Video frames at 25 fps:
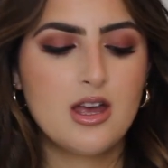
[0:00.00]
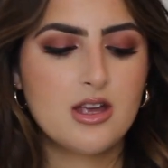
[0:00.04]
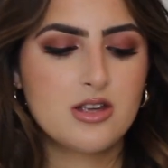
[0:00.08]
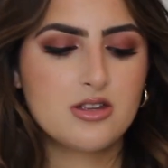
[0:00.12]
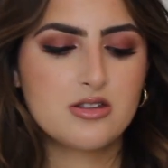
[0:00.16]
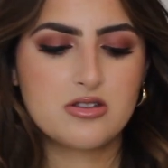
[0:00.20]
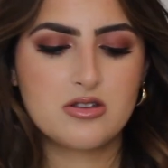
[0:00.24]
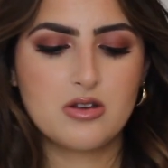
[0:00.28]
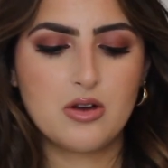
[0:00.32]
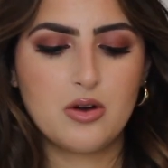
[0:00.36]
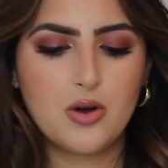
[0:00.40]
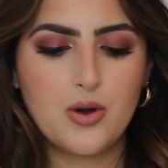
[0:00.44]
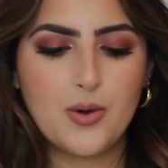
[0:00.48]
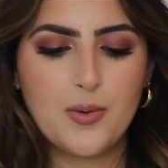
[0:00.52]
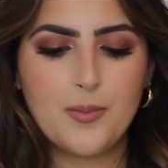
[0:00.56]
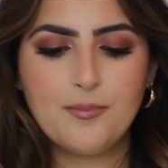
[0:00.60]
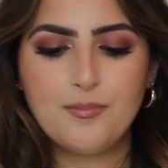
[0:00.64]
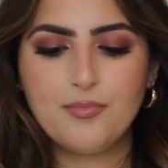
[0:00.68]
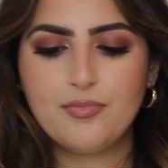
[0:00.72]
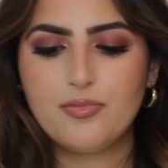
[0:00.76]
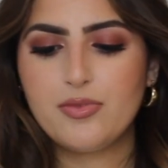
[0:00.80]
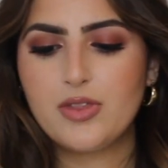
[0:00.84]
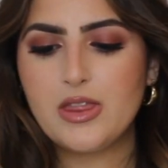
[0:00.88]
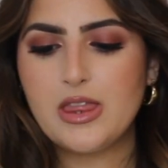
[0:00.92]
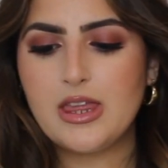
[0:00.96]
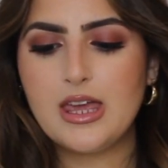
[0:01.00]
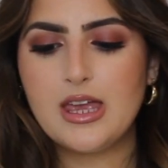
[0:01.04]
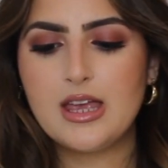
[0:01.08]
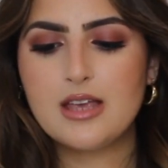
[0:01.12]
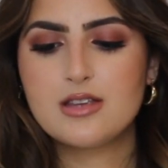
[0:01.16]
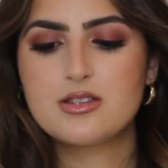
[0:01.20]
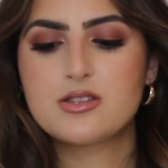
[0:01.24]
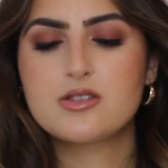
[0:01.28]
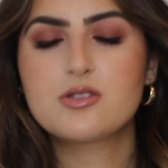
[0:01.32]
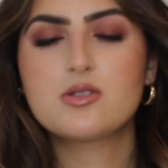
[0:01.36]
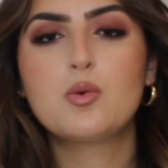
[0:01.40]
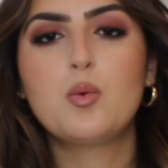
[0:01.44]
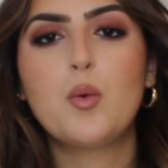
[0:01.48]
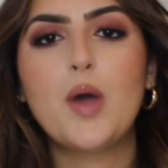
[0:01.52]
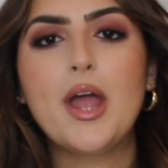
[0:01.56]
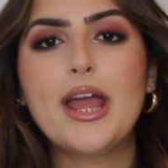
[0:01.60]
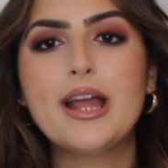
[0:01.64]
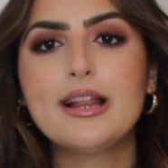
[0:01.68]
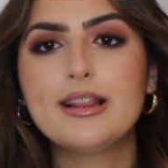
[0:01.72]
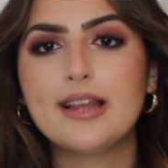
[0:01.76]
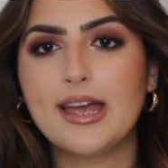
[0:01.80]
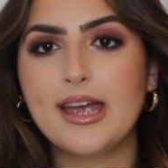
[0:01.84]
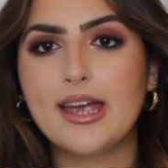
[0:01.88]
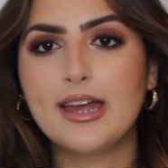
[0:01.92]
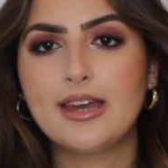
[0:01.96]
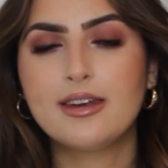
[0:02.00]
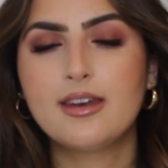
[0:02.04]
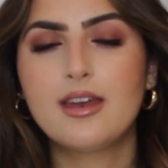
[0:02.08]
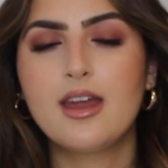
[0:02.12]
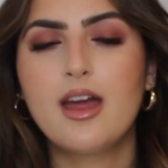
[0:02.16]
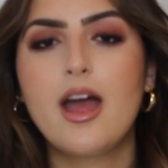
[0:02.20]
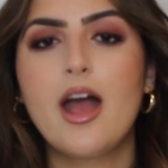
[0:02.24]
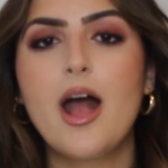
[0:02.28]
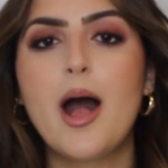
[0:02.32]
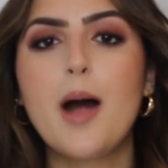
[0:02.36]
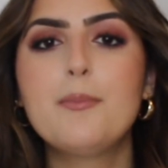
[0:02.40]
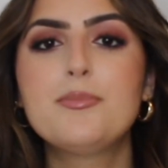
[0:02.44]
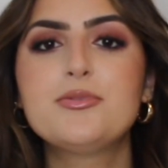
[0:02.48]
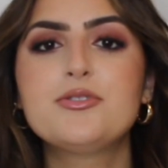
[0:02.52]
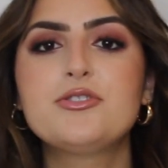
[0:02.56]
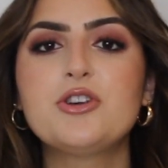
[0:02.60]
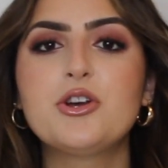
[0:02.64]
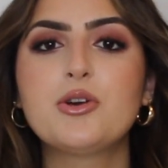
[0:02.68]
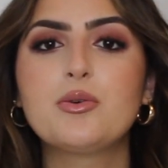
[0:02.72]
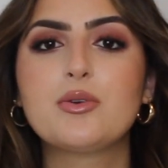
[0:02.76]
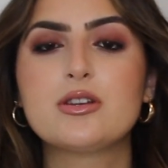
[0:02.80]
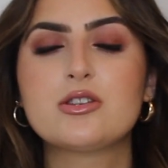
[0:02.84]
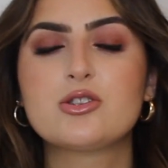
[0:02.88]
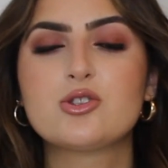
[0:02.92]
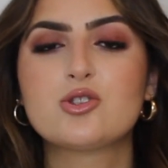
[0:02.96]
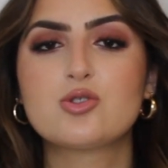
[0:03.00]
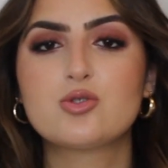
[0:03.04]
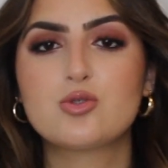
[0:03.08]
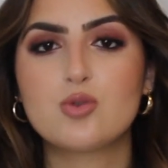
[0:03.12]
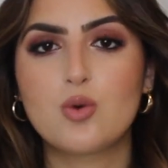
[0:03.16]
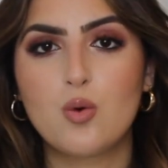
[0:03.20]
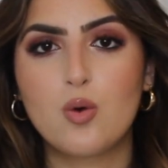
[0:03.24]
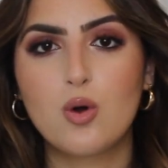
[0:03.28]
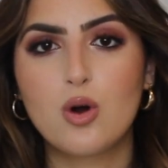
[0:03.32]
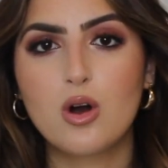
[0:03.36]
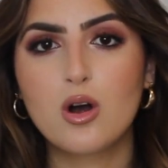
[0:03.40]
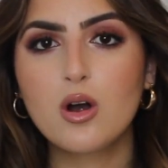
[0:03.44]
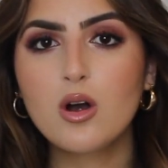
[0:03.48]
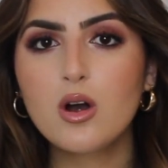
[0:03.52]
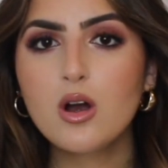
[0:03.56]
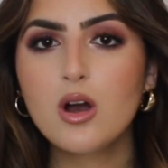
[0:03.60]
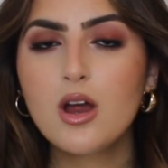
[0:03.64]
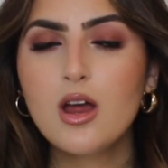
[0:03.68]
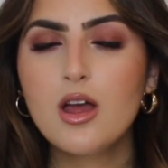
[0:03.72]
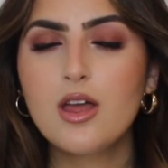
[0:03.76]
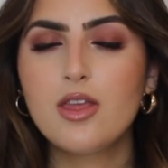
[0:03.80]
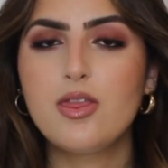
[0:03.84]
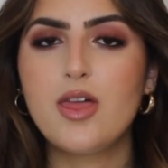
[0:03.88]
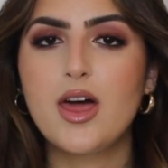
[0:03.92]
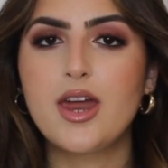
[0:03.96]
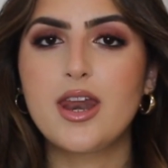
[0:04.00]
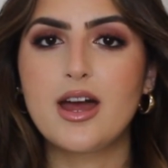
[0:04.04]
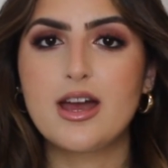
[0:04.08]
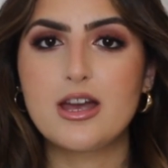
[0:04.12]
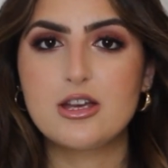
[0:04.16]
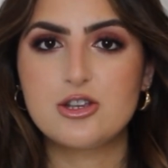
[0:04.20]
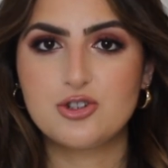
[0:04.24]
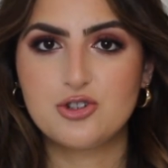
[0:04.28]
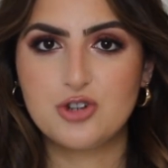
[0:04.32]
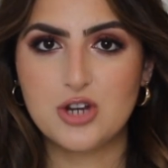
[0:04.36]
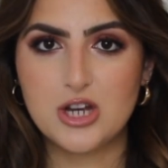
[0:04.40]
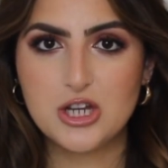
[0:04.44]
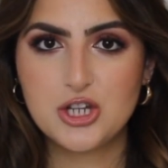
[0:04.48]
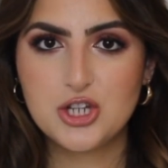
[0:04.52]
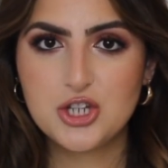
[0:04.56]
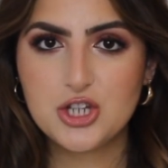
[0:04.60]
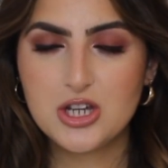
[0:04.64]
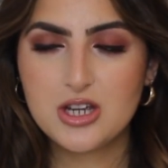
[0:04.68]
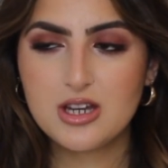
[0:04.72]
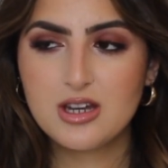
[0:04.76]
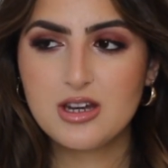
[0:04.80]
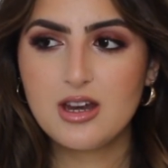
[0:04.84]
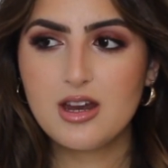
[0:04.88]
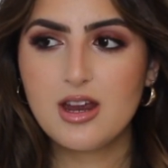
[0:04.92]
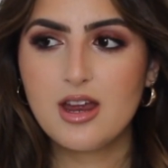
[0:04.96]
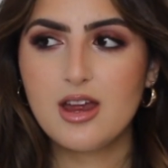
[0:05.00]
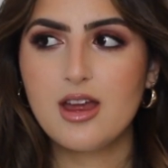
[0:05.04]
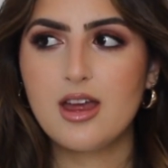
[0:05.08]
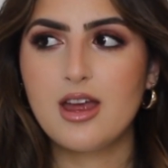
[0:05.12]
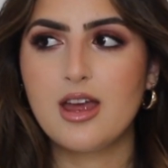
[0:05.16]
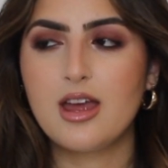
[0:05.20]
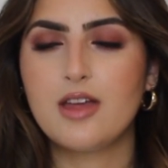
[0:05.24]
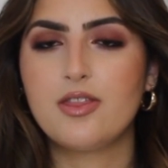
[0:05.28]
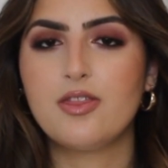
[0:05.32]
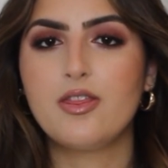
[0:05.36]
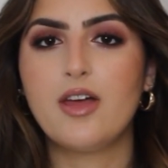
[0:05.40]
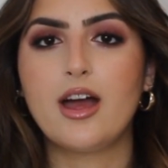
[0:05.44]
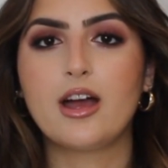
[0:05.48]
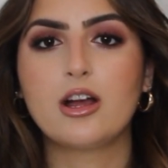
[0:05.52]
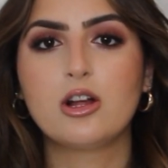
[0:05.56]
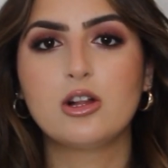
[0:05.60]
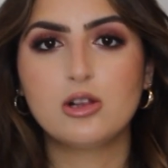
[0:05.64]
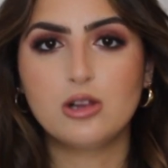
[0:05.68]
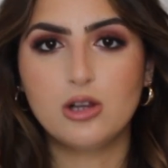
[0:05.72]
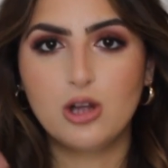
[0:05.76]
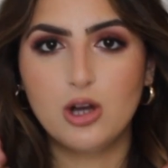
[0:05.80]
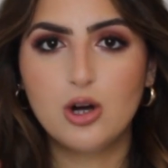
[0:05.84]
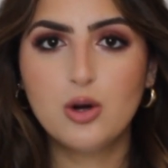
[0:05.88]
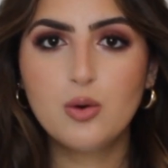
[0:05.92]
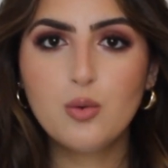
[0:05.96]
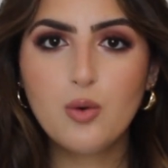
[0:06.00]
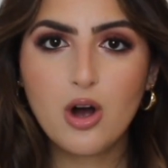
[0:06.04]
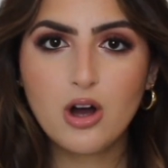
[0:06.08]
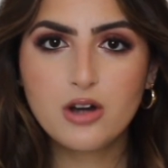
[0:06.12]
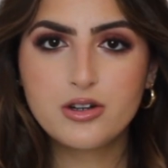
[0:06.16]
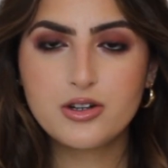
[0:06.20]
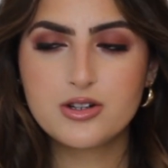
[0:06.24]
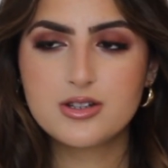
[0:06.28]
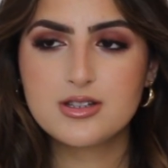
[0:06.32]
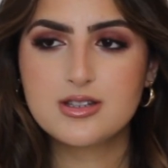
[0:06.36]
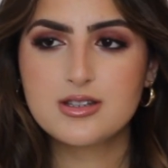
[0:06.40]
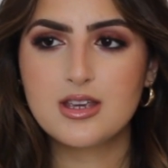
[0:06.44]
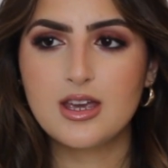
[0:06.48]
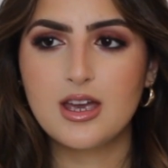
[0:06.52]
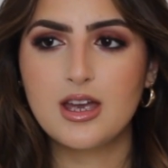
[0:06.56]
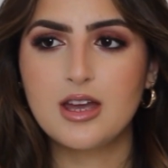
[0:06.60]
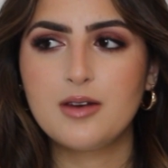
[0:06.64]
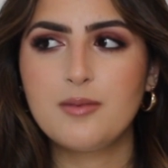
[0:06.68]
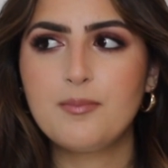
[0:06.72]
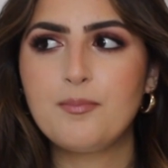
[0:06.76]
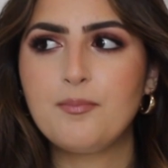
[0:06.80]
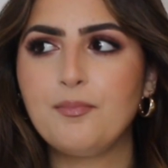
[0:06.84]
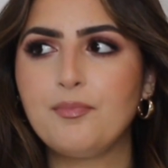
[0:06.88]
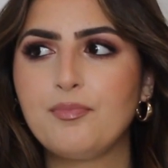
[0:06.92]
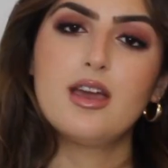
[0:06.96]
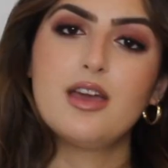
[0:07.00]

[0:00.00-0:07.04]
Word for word: So the squalane helps you restore that hydration and that glow on your skin.